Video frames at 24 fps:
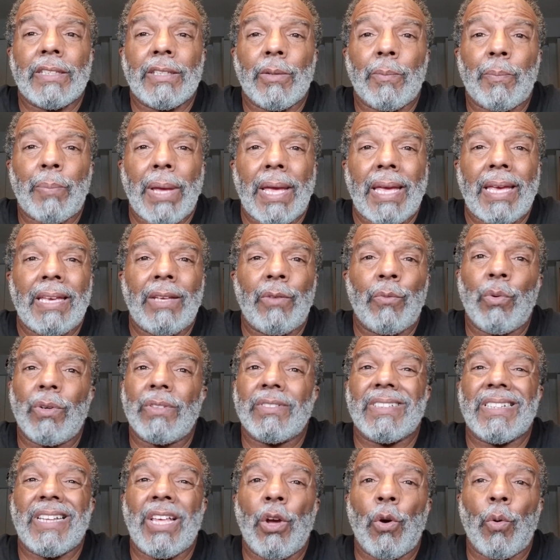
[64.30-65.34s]
the pain,
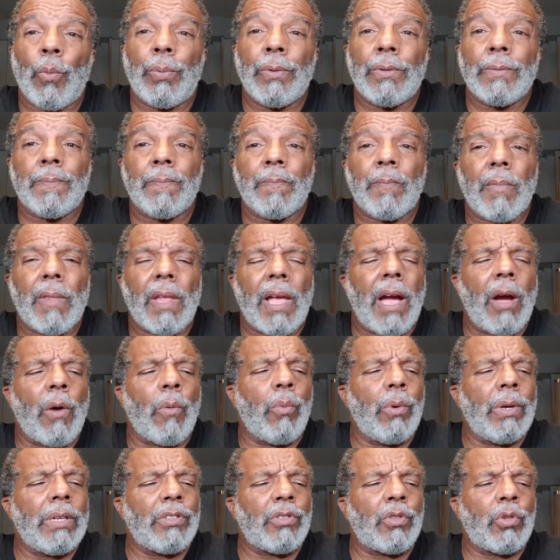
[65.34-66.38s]
wasn't helping. I
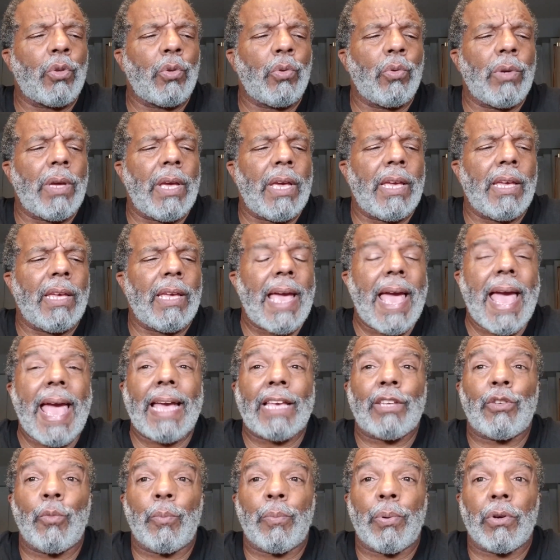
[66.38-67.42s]
went to an
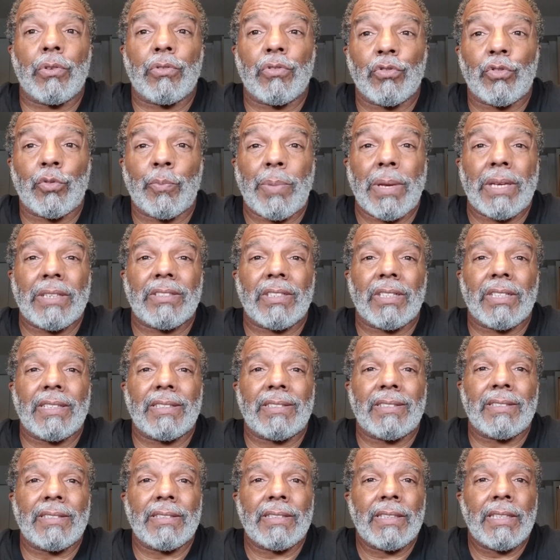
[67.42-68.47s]
acupuncture specialist
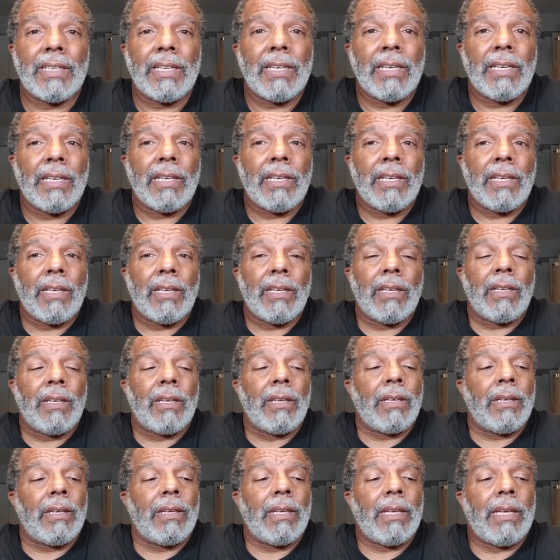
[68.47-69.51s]

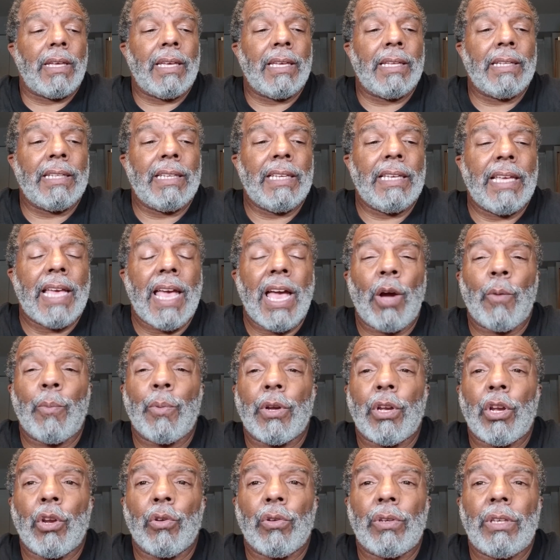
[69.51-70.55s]
in the
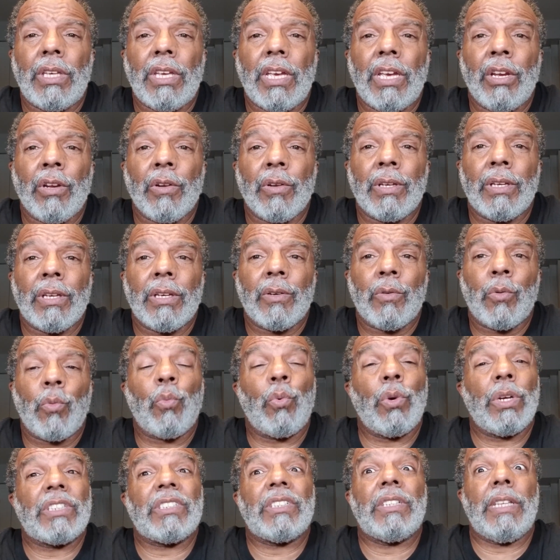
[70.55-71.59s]
Albuquerque area,
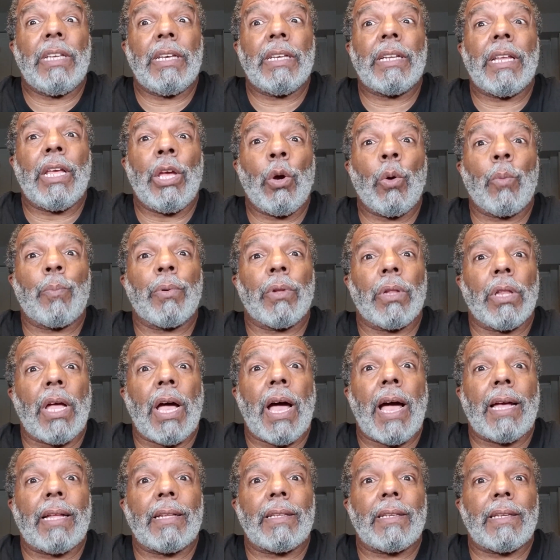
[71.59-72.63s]
which did help a
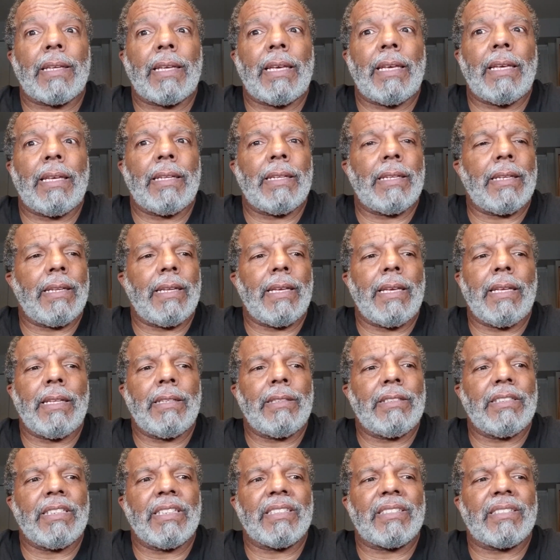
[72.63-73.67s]
lot. In
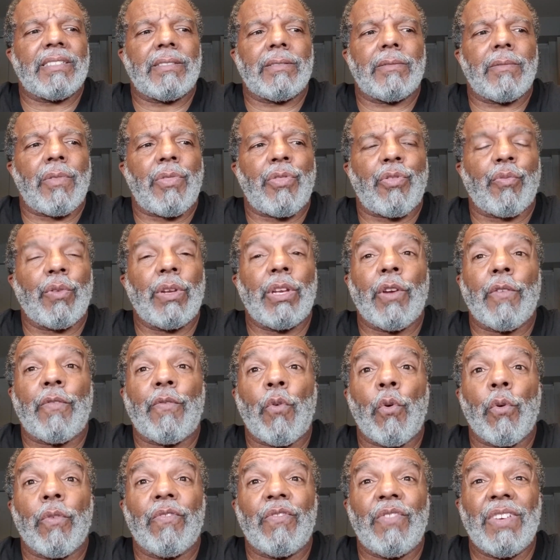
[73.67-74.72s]
just 3 or
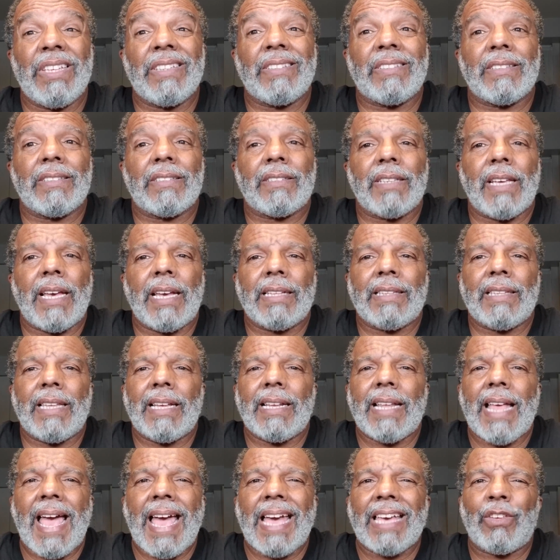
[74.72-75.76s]
4 visits at
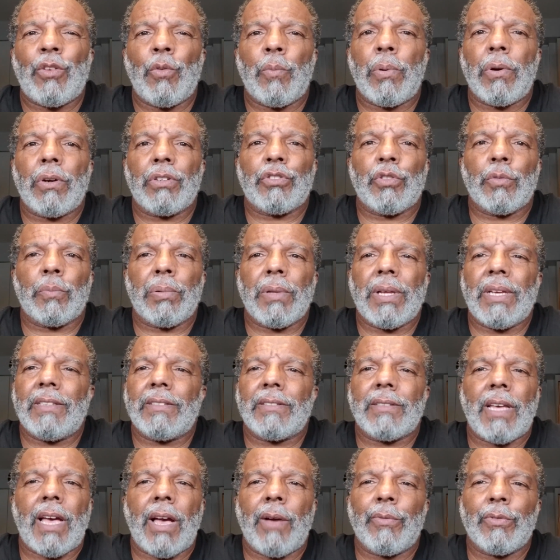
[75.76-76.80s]
that acupuncture place,
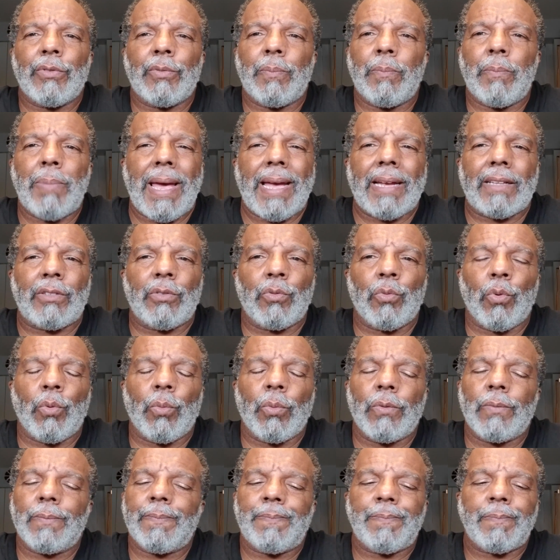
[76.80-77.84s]
I was back to
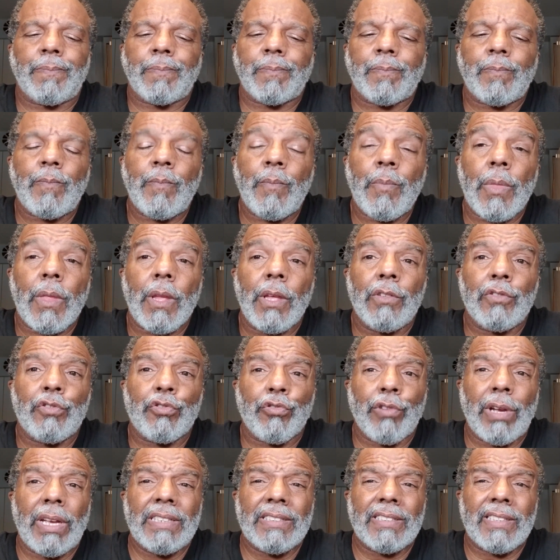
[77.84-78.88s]
normal.
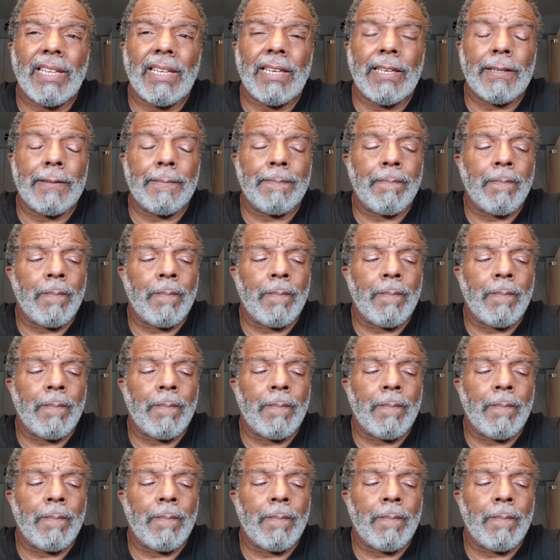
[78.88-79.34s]
Strange thing.